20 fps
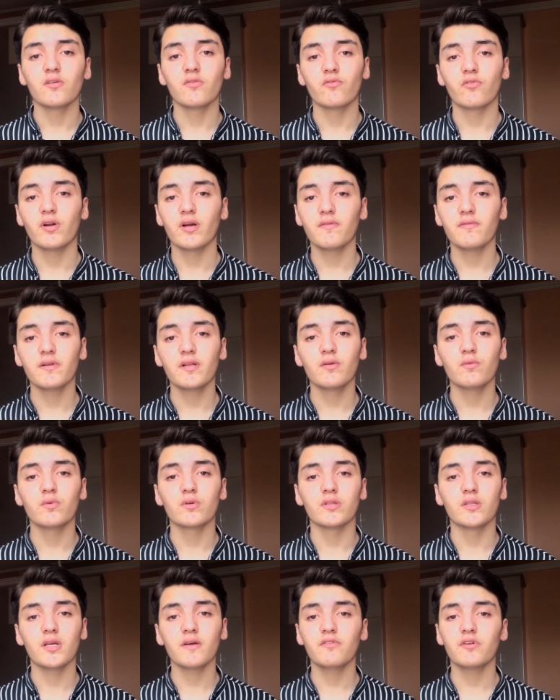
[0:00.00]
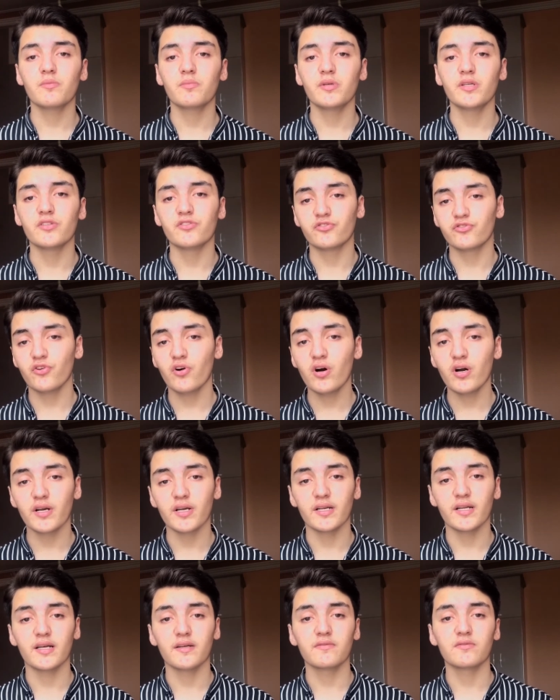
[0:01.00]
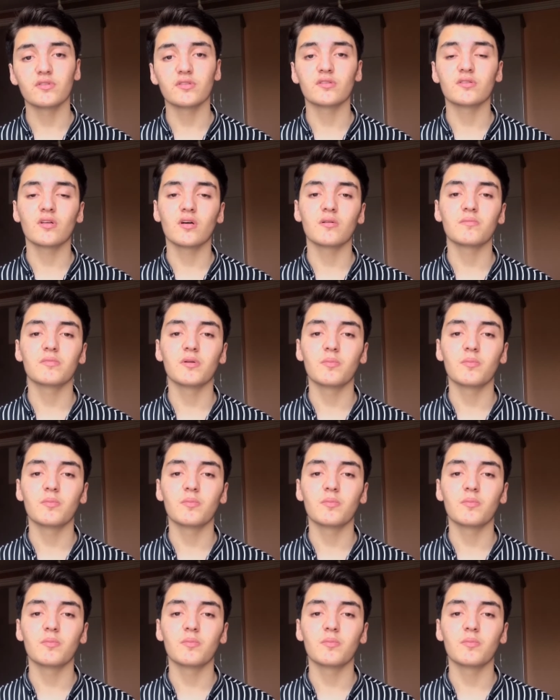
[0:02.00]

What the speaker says: gravity would never be strong enough to stop